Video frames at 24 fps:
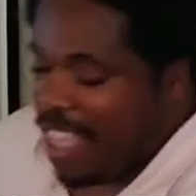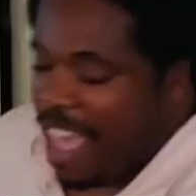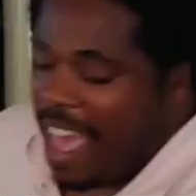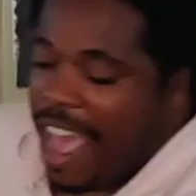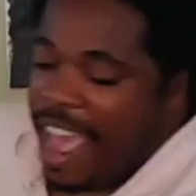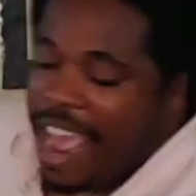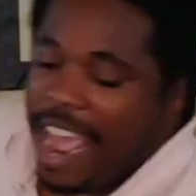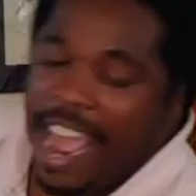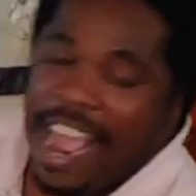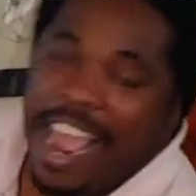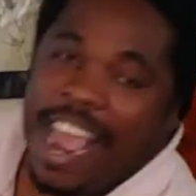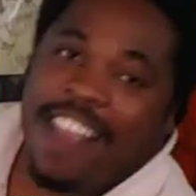The
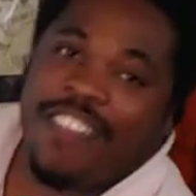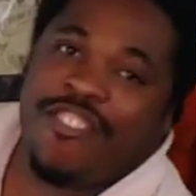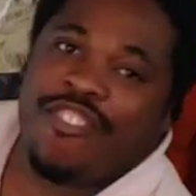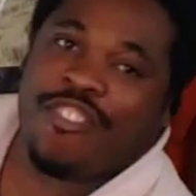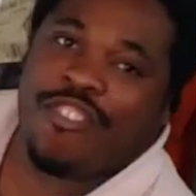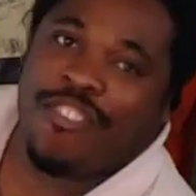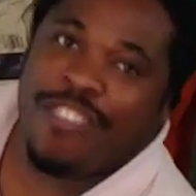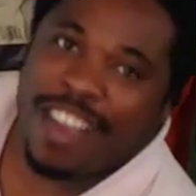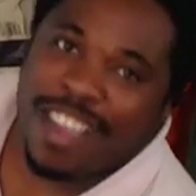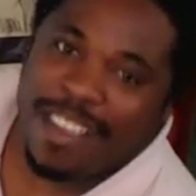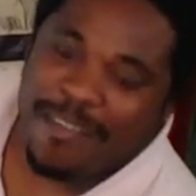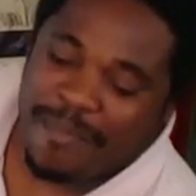ice
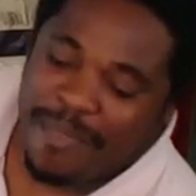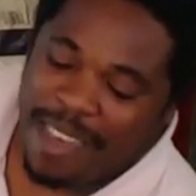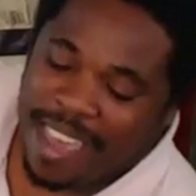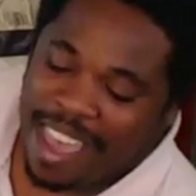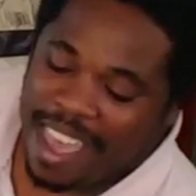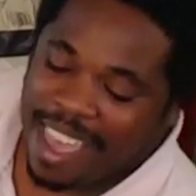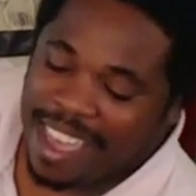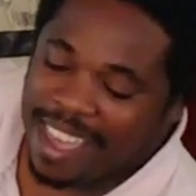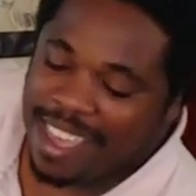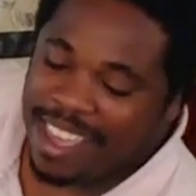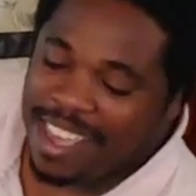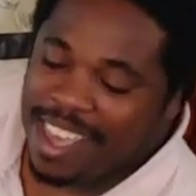cream
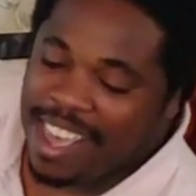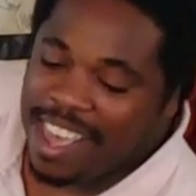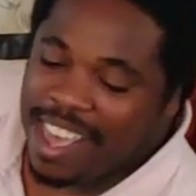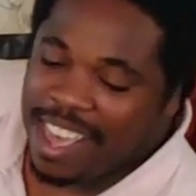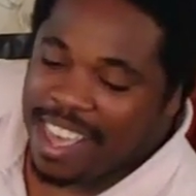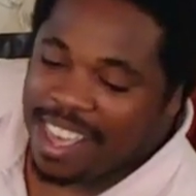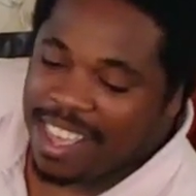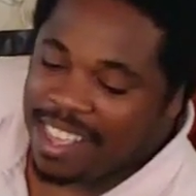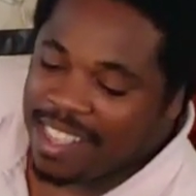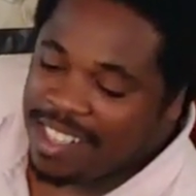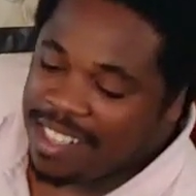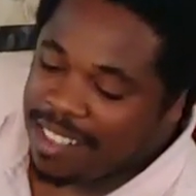
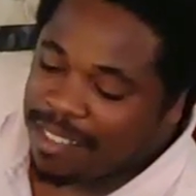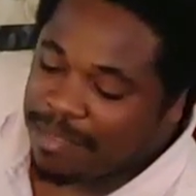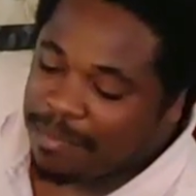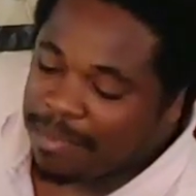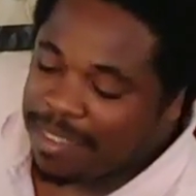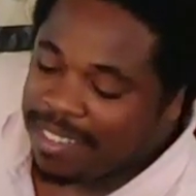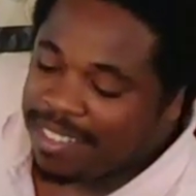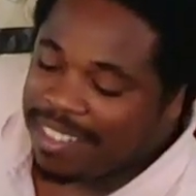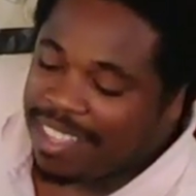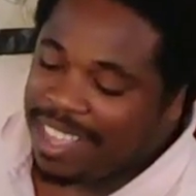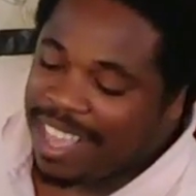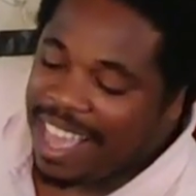man.
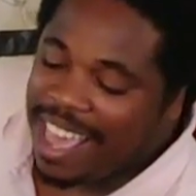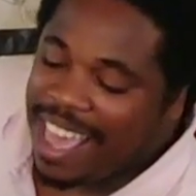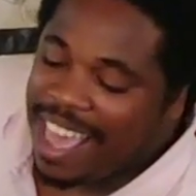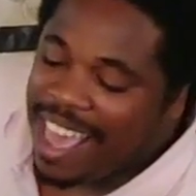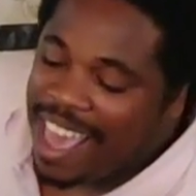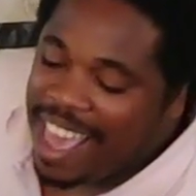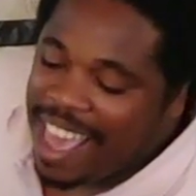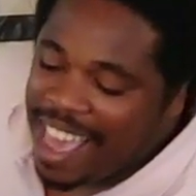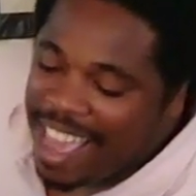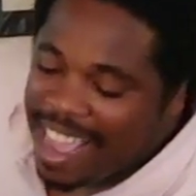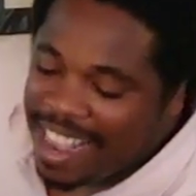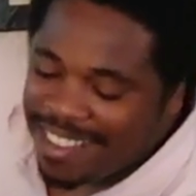Mr.
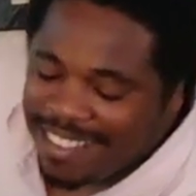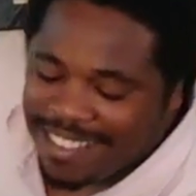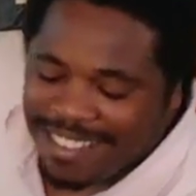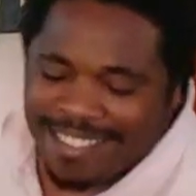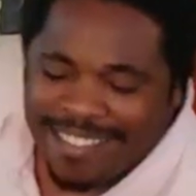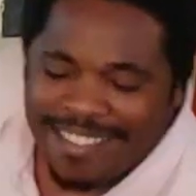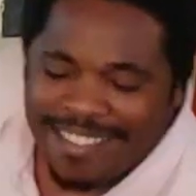Ice